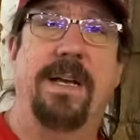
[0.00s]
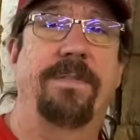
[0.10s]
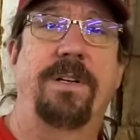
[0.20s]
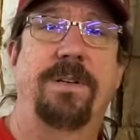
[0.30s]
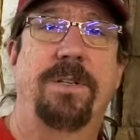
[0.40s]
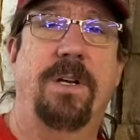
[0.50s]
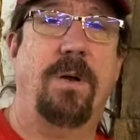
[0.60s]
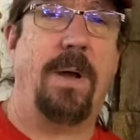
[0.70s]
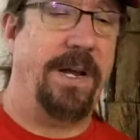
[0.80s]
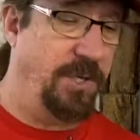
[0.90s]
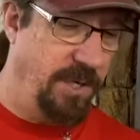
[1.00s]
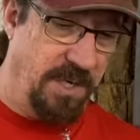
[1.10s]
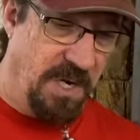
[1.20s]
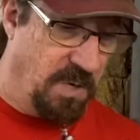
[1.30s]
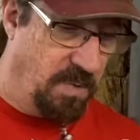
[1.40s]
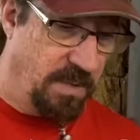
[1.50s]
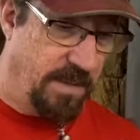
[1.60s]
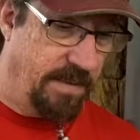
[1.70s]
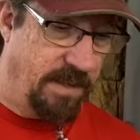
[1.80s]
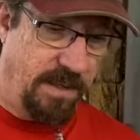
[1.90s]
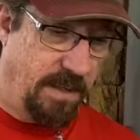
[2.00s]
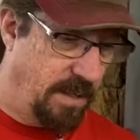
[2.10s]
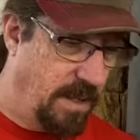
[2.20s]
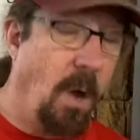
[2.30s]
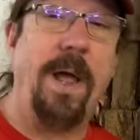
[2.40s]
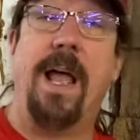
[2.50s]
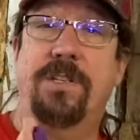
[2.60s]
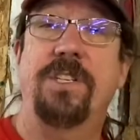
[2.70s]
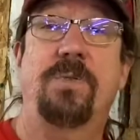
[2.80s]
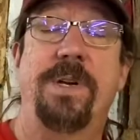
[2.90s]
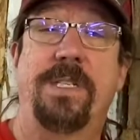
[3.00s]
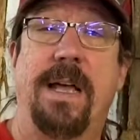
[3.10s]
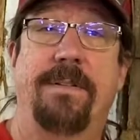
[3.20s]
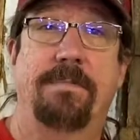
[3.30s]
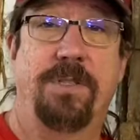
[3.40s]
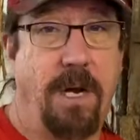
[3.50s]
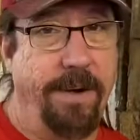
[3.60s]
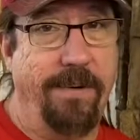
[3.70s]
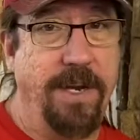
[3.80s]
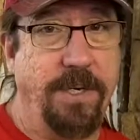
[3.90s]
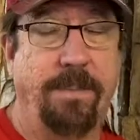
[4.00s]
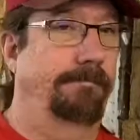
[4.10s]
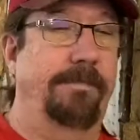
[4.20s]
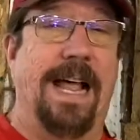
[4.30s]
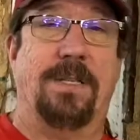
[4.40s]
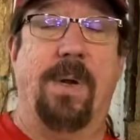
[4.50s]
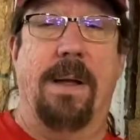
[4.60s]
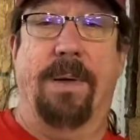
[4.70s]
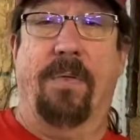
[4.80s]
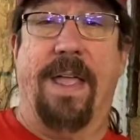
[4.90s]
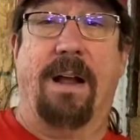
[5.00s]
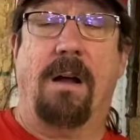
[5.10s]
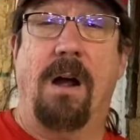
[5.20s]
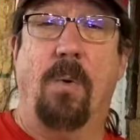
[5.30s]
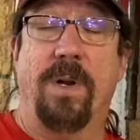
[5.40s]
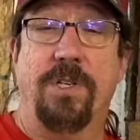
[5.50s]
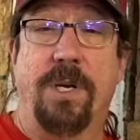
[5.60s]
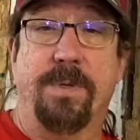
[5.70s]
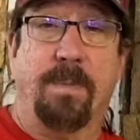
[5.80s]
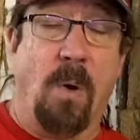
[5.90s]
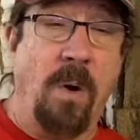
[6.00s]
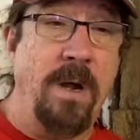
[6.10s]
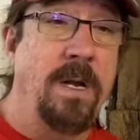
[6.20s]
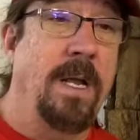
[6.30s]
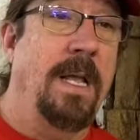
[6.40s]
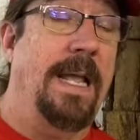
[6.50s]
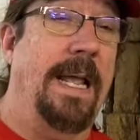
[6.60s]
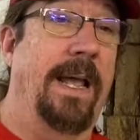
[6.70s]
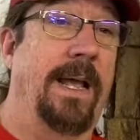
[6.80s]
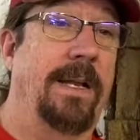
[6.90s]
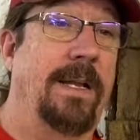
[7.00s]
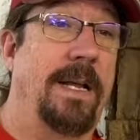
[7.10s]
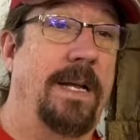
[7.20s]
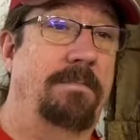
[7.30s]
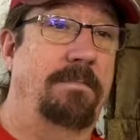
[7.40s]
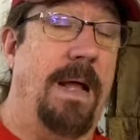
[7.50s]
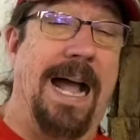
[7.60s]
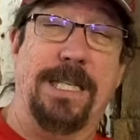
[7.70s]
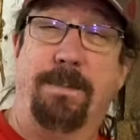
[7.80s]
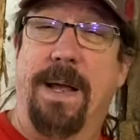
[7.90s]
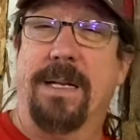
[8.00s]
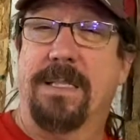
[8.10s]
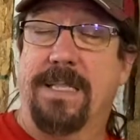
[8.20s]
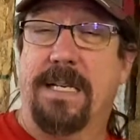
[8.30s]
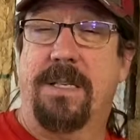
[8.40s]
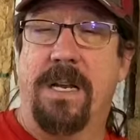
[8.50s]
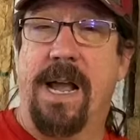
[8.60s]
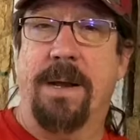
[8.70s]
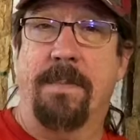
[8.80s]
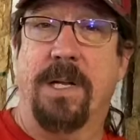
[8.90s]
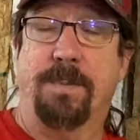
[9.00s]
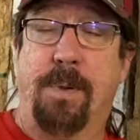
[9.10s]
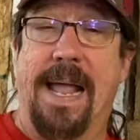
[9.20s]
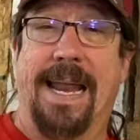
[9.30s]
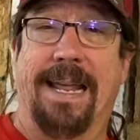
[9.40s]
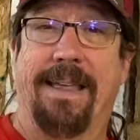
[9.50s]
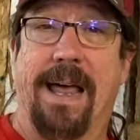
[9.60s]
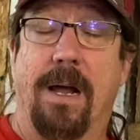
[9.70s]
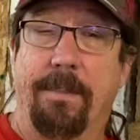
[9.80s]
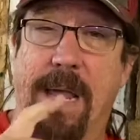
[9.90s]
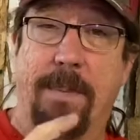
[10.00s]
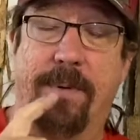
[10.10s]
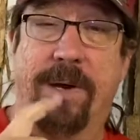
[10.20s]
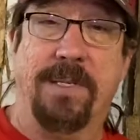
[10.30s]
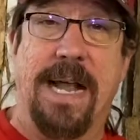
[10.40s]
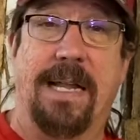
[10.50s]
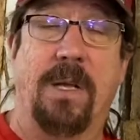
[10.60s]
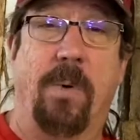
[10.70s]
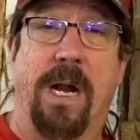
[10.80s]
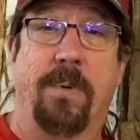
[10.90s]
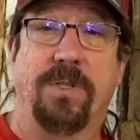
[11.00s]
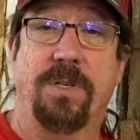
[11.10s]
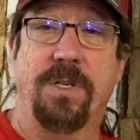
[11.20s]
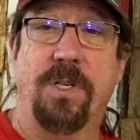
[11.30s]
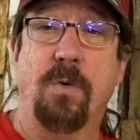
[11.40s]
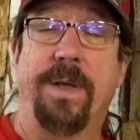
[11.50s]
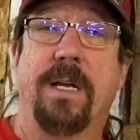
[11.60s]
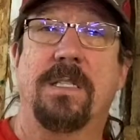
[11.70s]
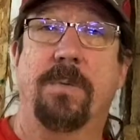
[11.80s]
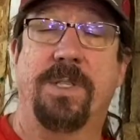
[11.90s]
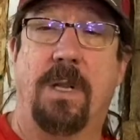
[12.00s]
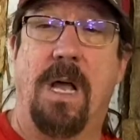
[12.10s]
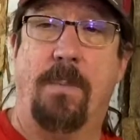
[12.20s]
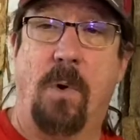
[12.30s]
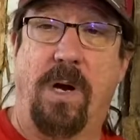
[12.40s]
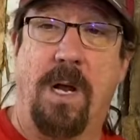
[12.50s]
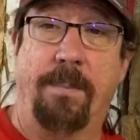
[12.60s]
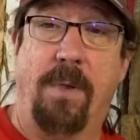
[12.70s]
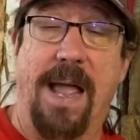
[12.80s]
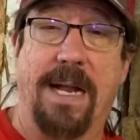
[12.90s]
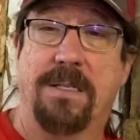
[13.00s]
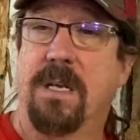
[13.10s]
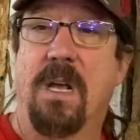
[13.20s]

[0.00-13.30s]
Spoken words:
years ago. I should know. Oh yeah, she's 27. Sorry, Rachel. That's when I built that car, when she was born. And I spent 6 to 9 months planning that on paper, exactly what I was going to do, because it was a lot more complex.